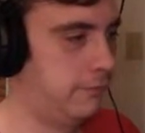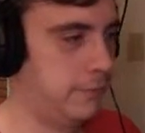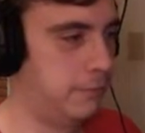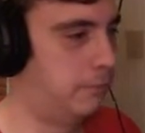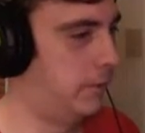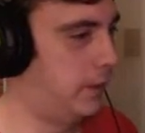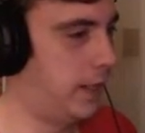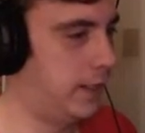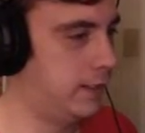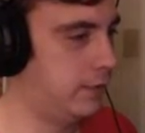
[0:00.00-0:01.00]
For what?
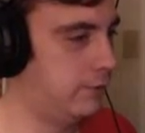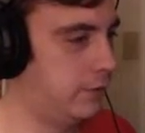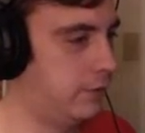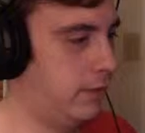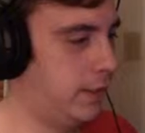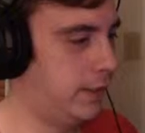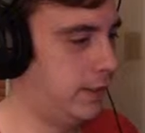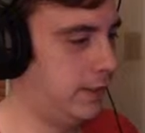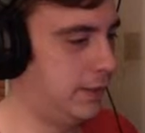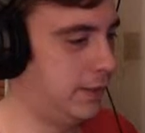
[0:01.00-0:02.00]
I didn't even know what I
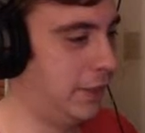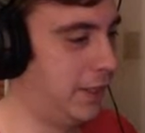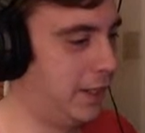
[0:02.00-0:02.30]
needed to do.